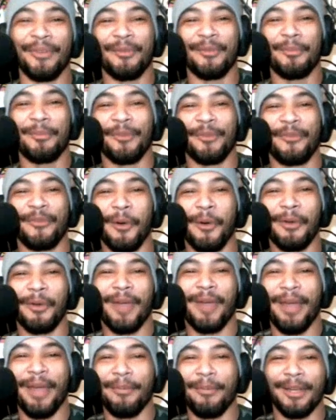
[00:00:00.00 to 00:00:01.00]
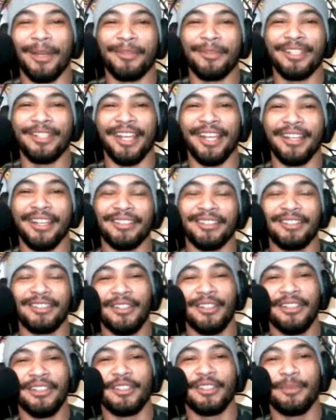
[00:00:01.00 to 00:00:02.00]
But before we wrap it up tonight, is
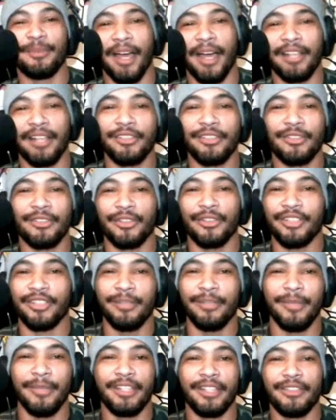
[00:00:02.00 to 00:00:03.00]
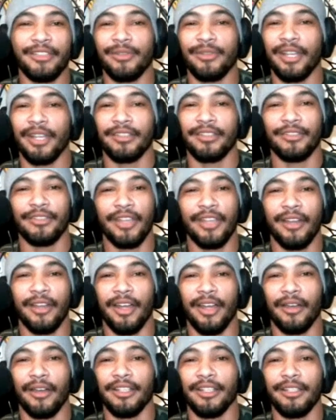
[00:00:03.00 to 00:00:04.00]
there any sponsors or teammates you'd like to
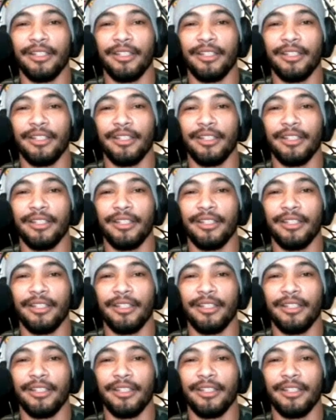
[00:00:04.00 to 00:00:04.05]
shout out?